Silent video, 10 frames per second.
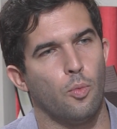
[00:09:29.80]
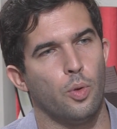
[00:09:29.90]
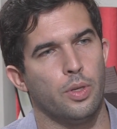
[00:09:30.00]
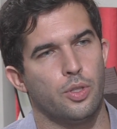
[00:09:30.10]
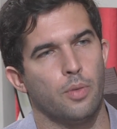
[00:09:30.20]

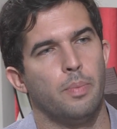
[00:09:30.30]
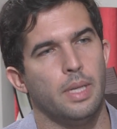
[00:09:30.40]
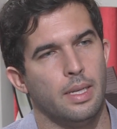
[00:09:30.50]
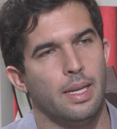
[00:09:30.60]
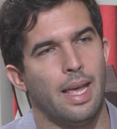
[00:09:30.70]
we should
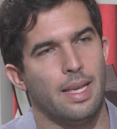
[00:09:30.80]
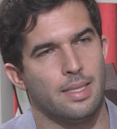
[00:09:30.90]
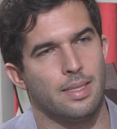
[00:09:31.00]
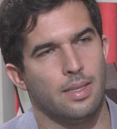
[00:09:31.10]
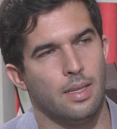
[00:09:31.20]
be
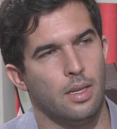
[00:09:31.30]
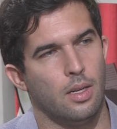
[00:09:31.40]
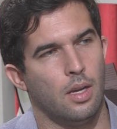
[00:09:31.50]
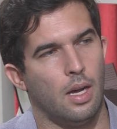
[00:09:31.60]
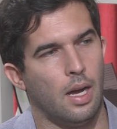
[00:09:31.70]
less,
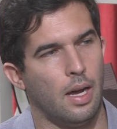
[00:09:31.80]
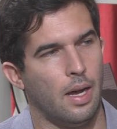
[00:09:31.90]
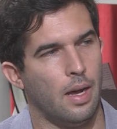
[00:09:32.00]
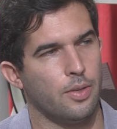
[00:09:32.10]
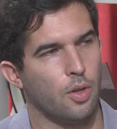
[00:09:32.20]

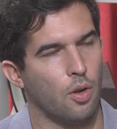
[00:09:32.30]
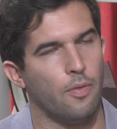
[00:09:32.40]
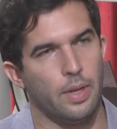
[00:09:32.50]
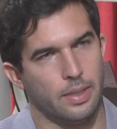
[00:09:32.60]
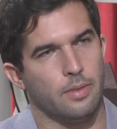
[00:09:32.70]

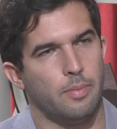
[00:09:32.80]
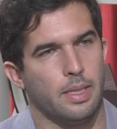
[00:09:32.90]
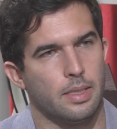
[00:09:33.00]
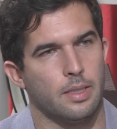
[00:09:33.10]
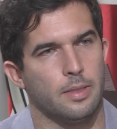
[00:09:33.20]
conflicted,
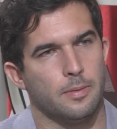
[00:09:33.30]
basically.